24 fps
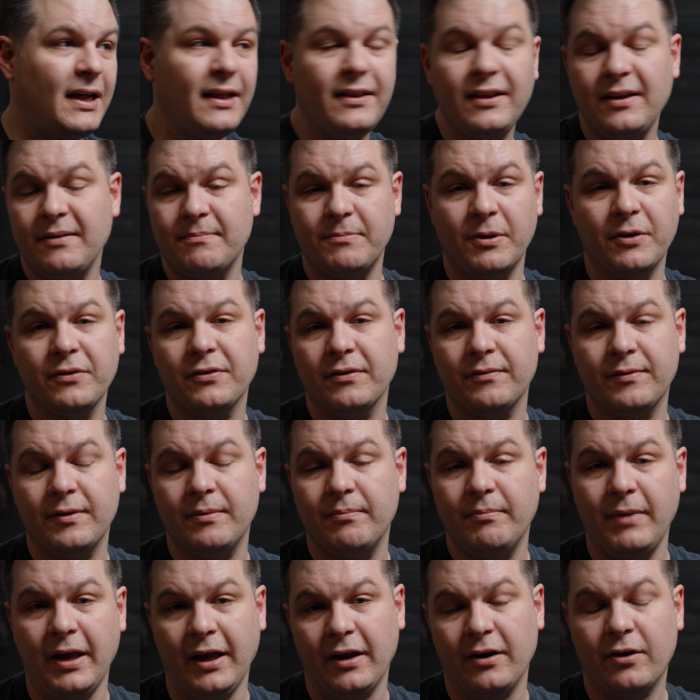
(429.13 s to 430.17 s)
I think both of
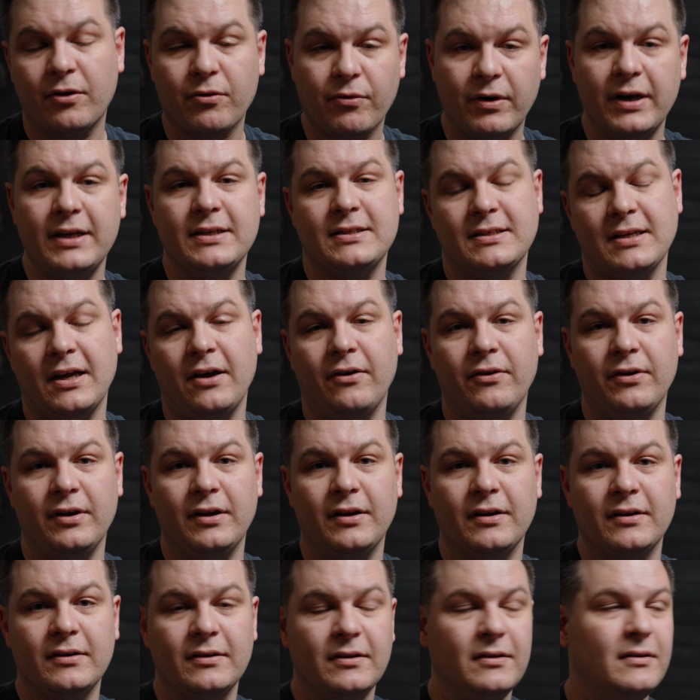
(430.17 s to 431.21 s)
them make great
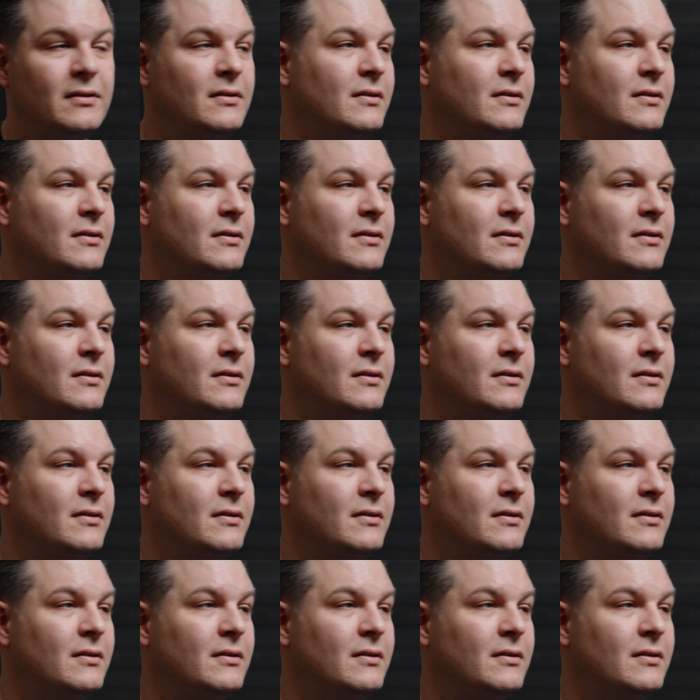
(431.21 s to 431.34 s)
sounding